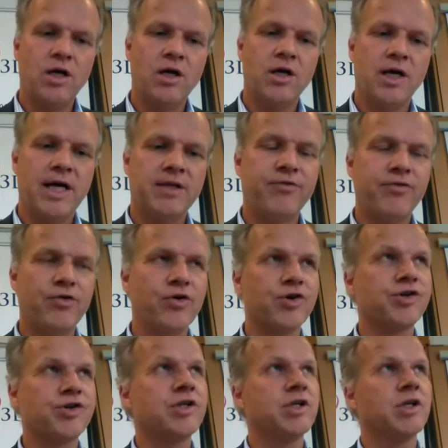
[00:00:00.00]
at
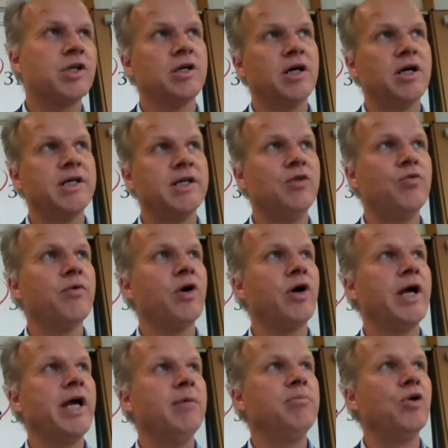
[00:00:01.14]
first, I think we were
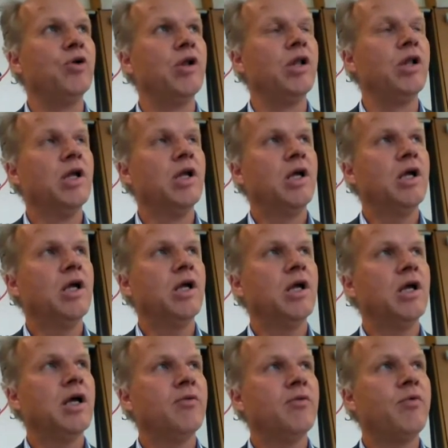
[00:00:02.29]
able,
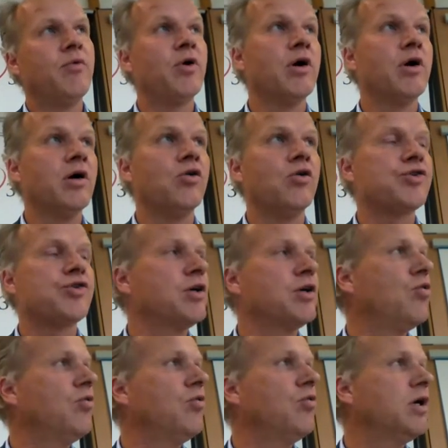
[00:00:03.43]
we were
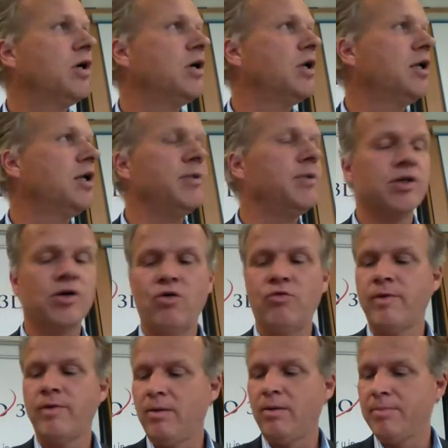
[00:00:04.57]
also a little bit
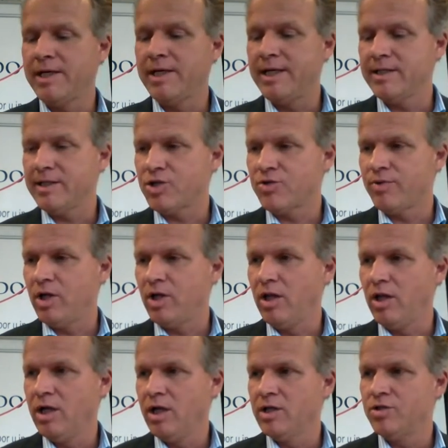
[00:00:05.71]
overwhelmed by that as well,
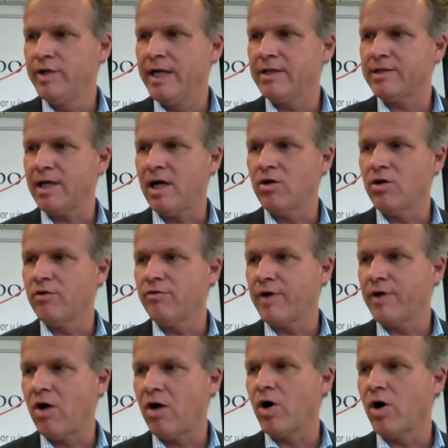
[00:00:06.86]
to get out of
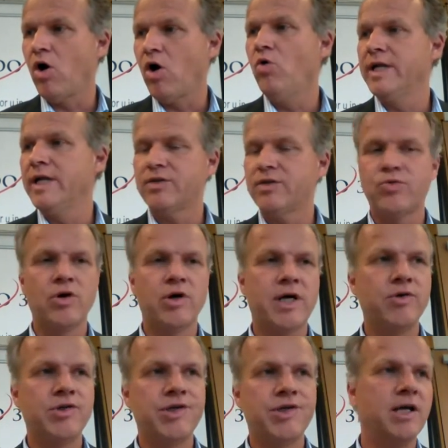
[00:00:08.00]
our own network, I
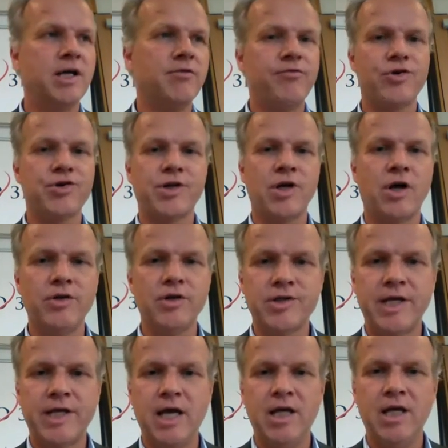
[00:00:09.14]
would say, the first
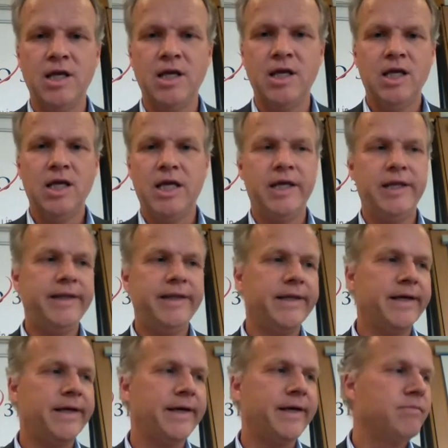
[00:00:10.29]
100K in
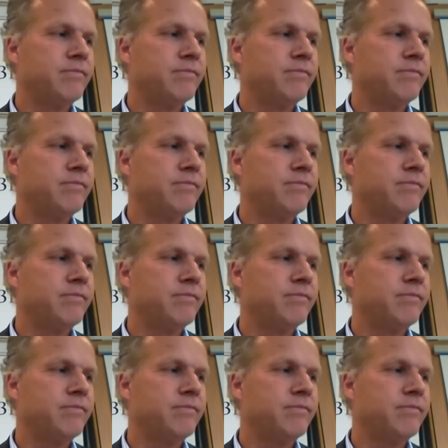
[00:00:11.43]
a